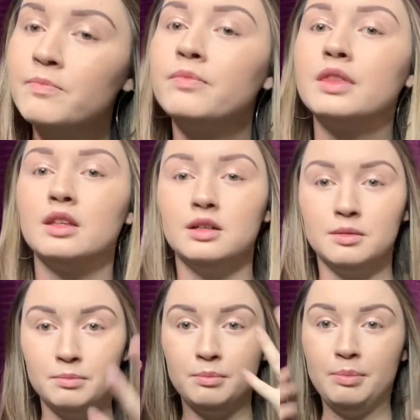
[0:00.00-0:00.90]
the
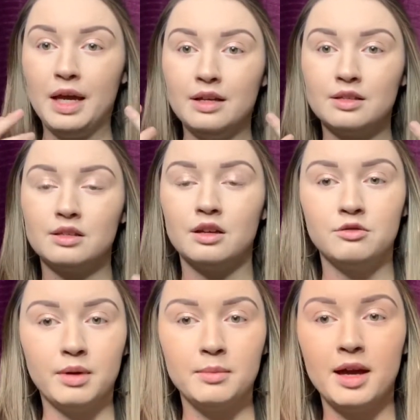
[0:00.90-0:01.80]
base of
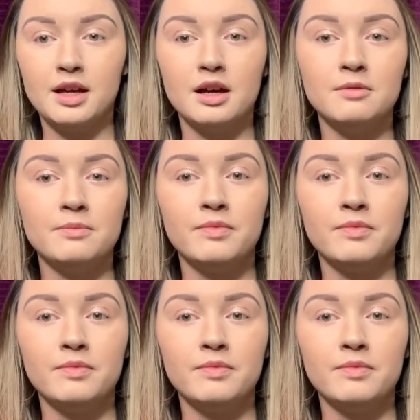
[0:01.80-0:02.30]
my makeup,